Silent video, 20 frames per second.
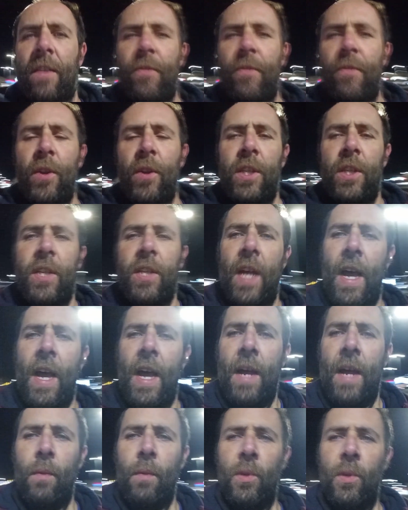the footage
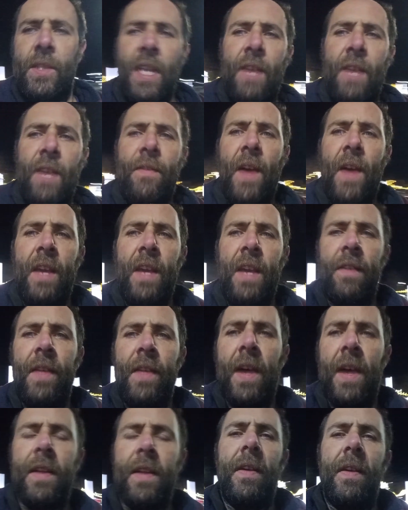and we'll see if any of
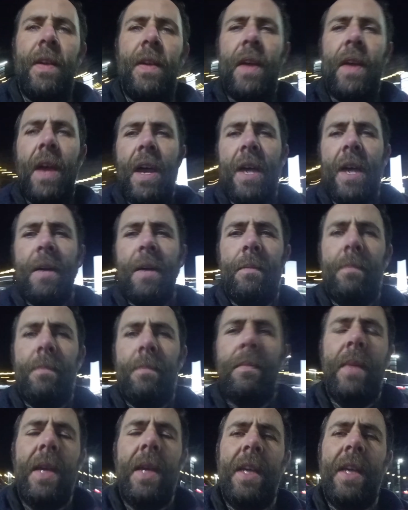that
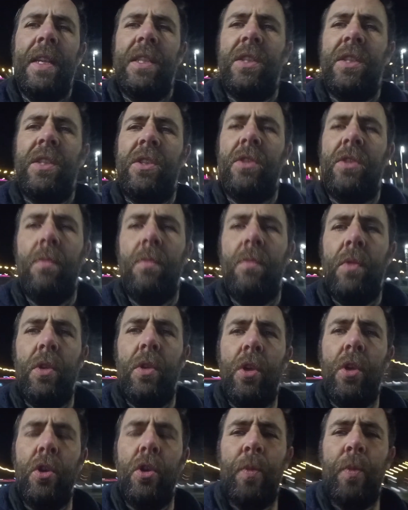is
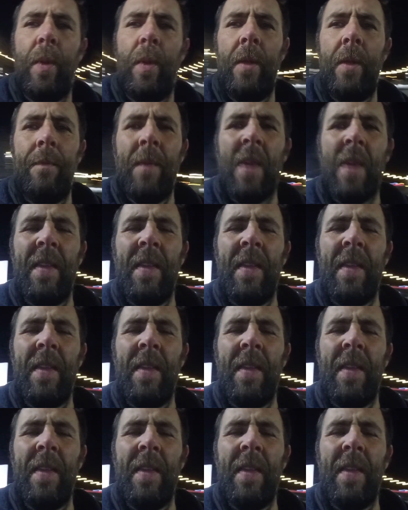usable.